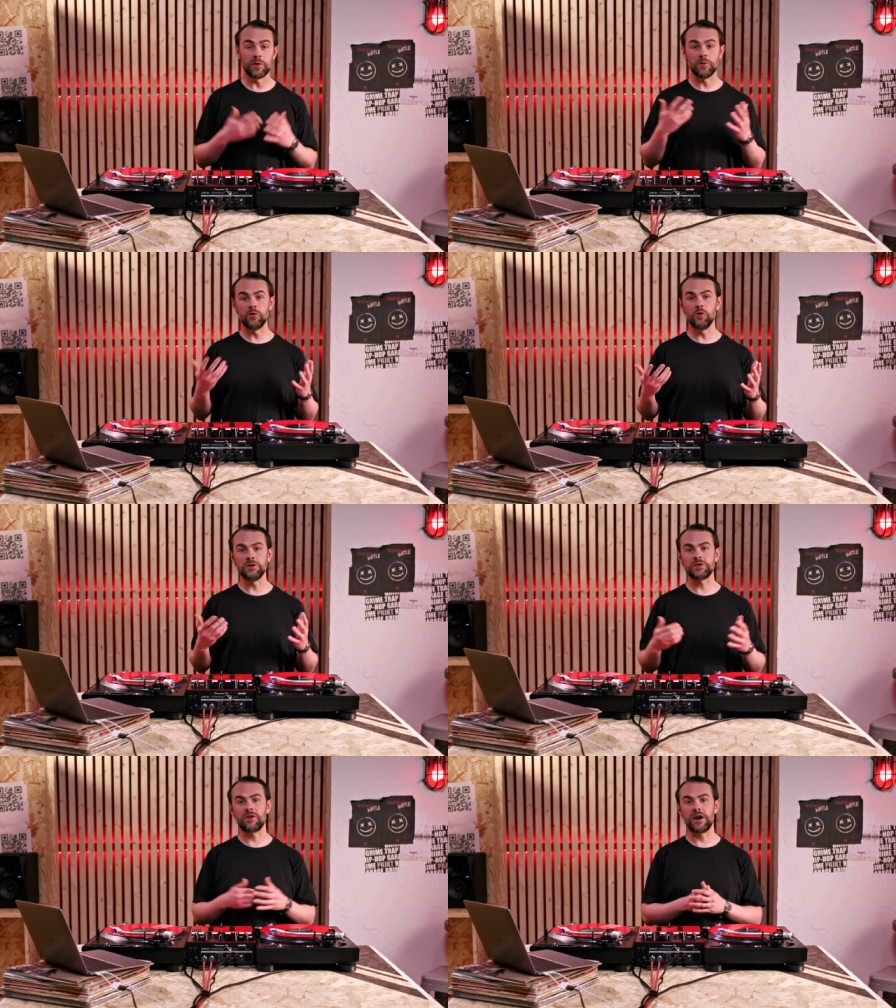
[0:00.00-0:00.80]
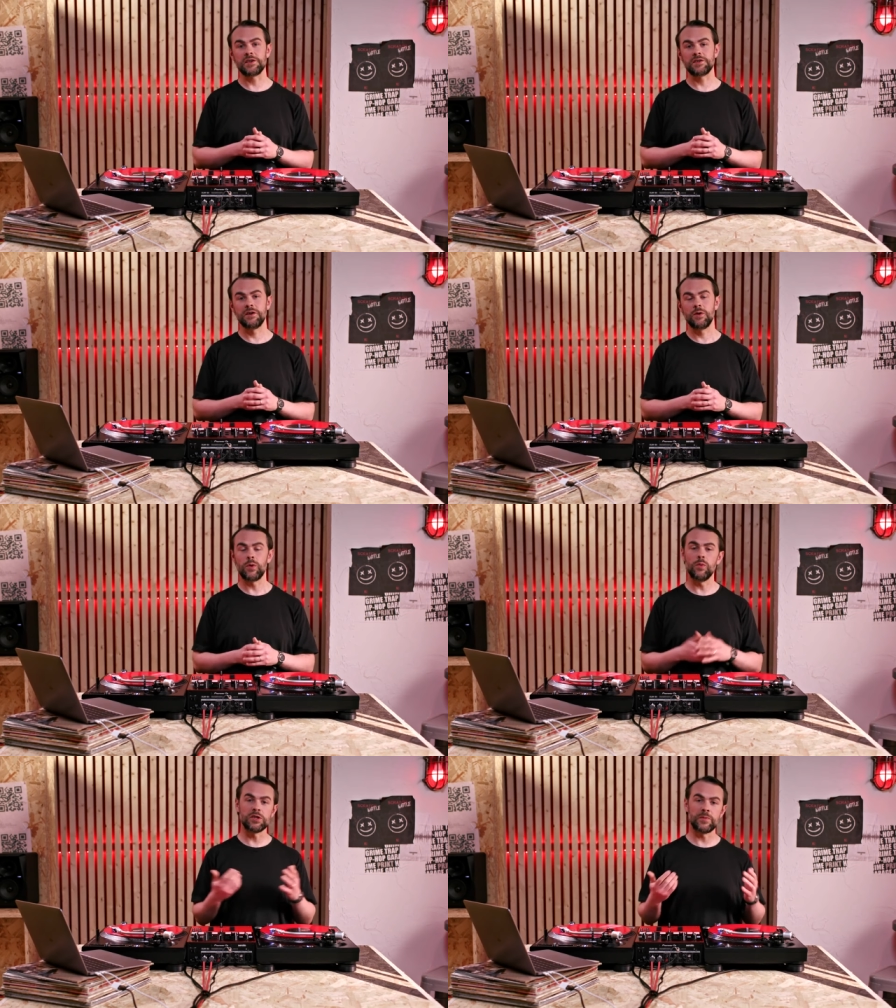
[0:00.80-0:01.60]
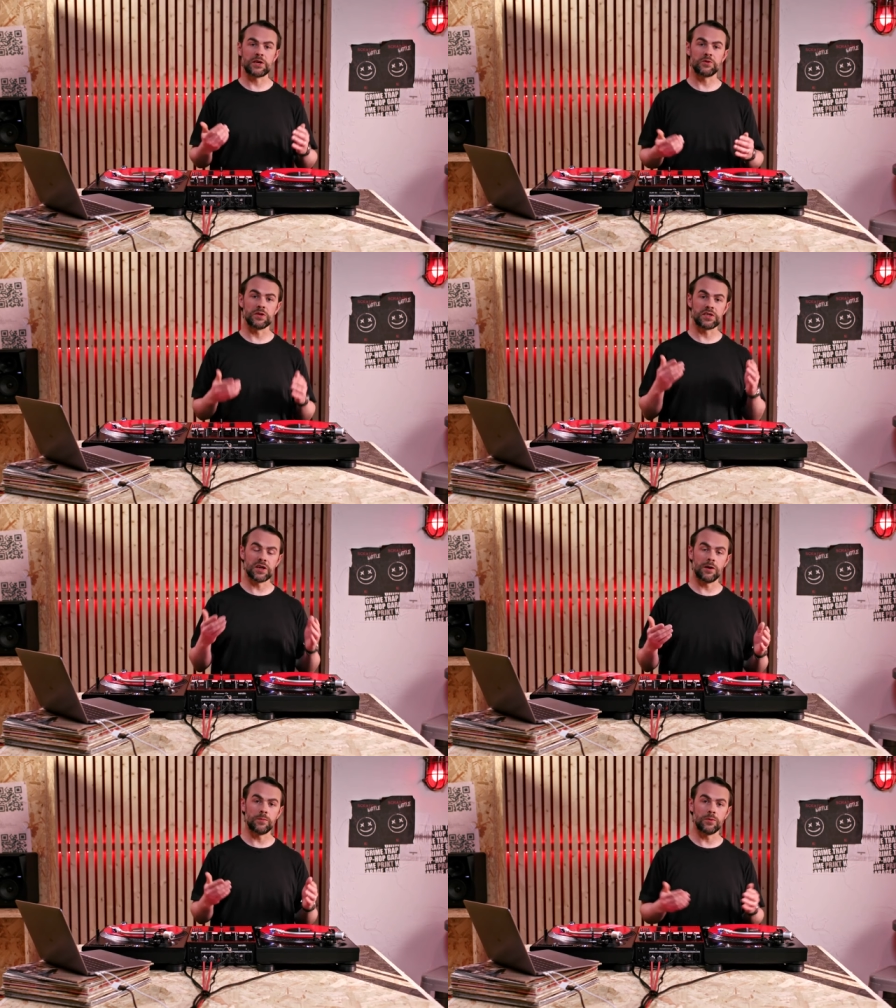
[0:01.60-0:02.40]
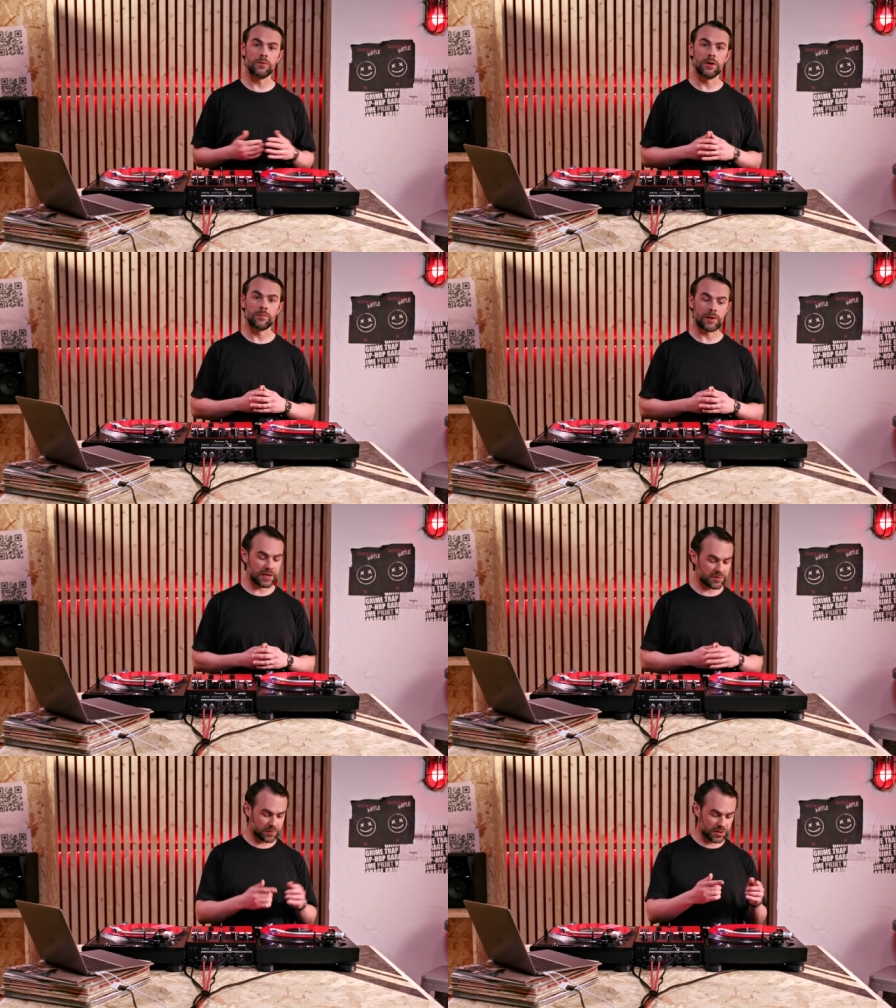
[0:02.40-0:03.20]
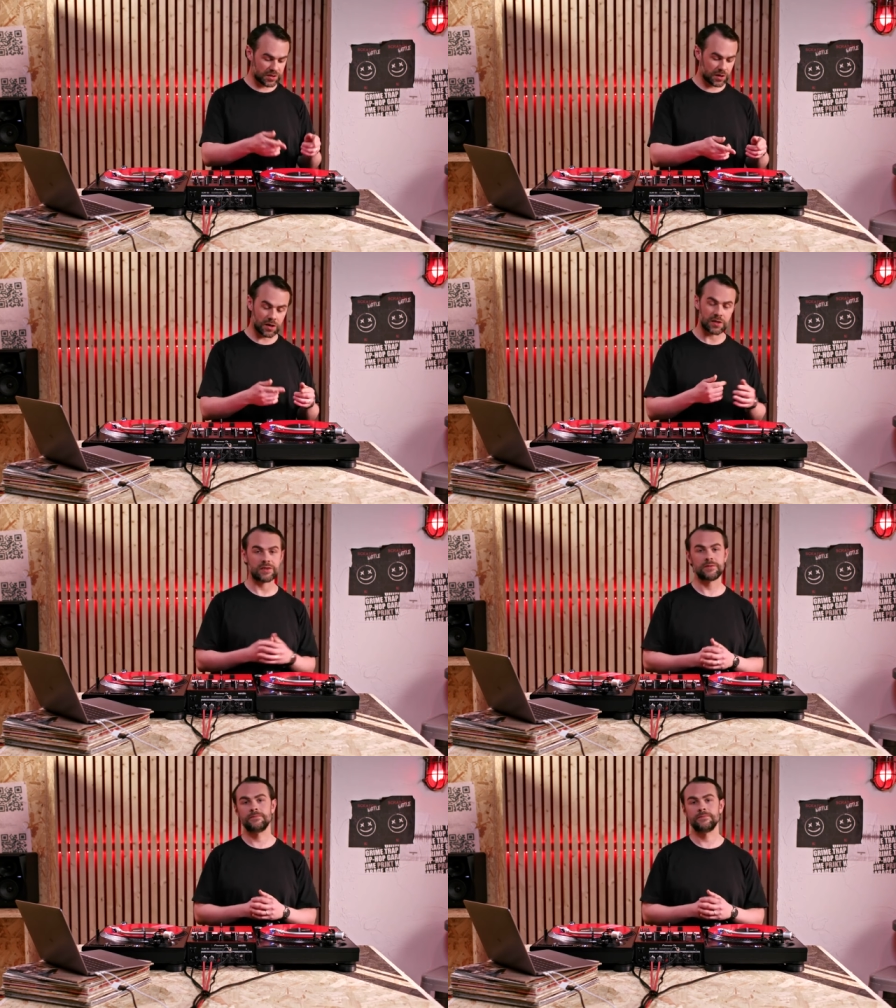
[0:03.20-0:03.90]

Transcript: For the forward scratch, we want to make sure the sample plays from the start.